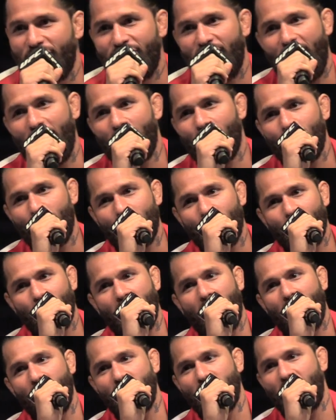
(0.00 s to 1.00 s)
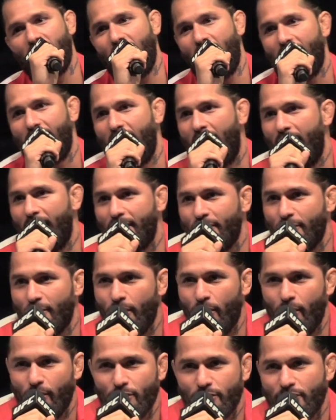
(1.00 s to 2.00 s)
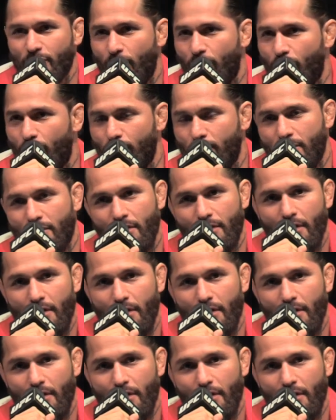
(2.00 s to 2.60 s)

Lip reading: fight with everything I got, you know, so